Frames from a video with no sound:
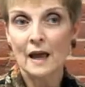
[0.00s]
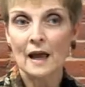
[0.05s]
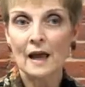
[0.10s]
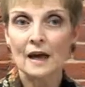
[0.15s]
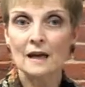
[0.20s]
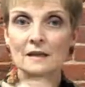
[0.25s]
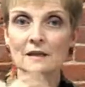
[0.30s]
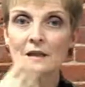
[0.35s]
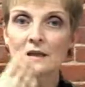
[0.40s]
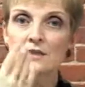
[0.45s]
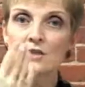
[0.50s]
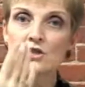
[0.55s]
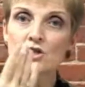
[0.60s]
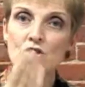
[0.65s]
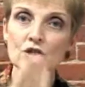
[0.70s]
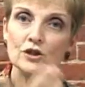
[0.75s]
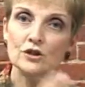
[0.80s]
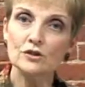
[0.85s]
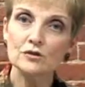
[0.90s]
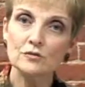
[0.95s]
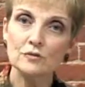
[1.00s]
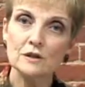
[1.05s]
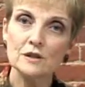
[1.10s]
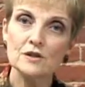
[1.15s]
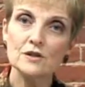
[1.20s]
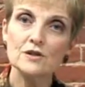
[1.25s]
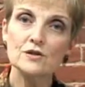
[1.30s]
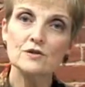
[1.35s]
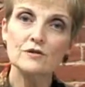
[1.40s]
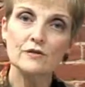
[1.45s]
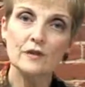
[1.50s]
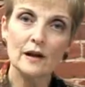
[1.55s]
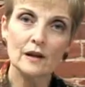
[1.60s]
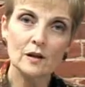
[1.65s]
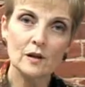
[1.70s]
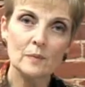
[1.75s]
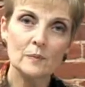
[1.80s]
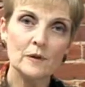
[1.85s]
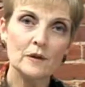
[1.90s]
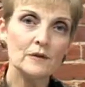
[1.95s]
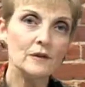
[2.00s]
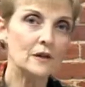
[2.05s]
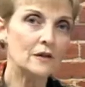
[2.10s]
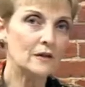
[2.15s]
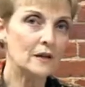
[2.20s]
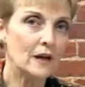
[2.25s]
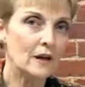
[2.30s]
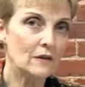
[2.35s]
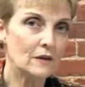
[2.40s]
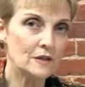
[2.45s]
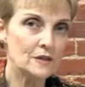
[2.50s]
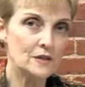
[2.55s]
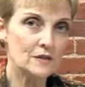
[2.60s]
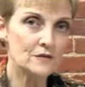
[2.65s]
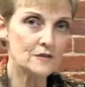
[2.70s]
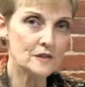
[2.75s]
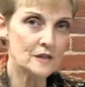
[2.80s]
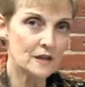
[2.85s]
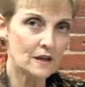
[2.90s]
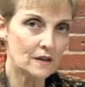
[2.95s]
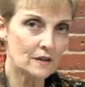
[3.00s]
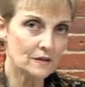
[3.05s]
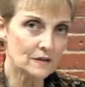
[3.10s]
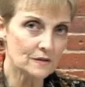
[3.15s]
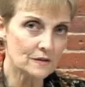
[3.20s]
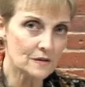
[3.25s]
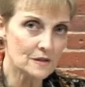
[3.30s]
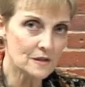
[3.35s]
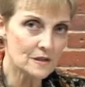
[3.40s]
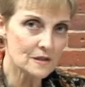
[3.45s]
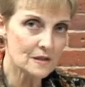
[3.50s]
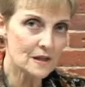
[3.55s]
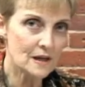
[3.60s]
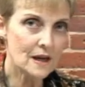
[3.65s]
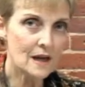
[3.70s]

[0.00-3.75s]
And as children develop in their narrative skills,